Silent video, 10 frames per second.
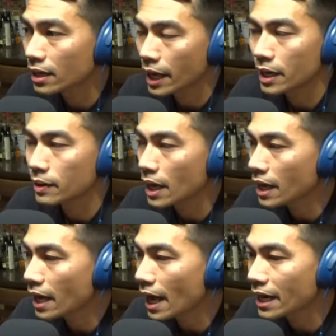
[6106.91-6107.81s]

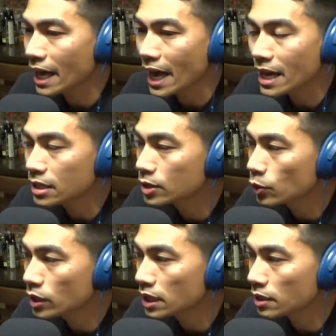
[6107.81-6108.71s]
And I hate
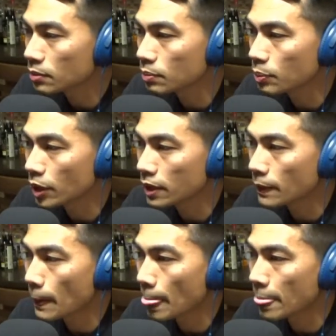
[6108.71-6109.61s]
doing it,
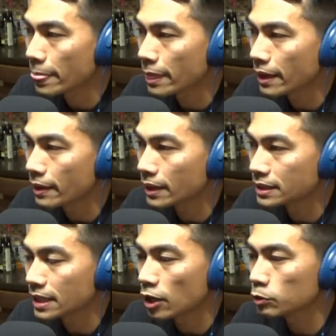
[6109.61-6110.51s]
but
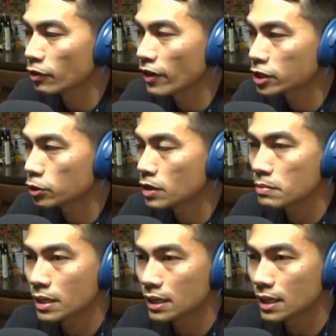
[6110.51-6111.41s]
it's the health professional
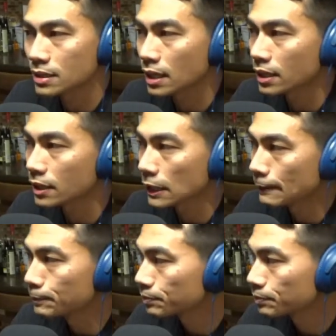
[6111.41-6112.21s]
in me that's like,